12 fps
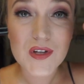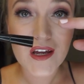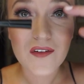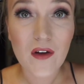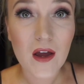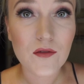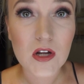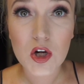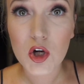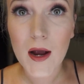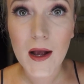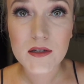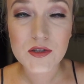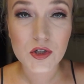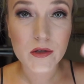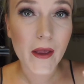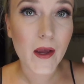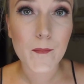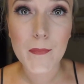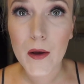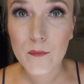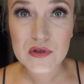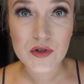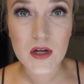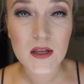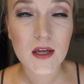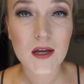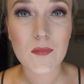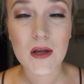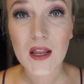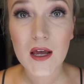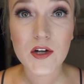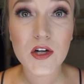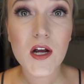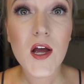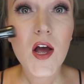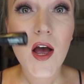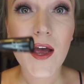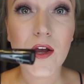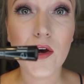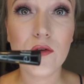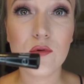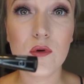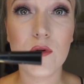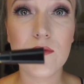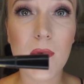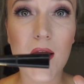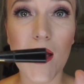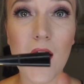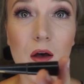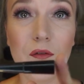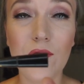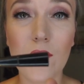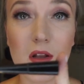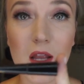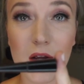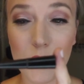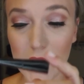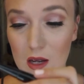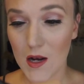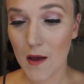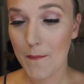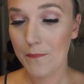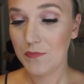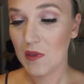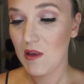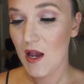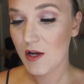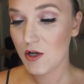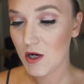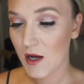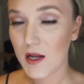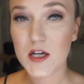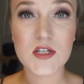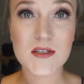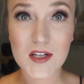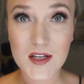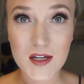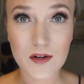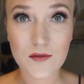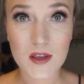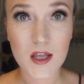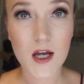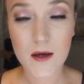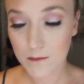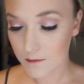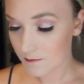Like if I have any cracks or like bumps or anything in my liner, I go through with my e.l.f. liquid liner and I just clean everything up.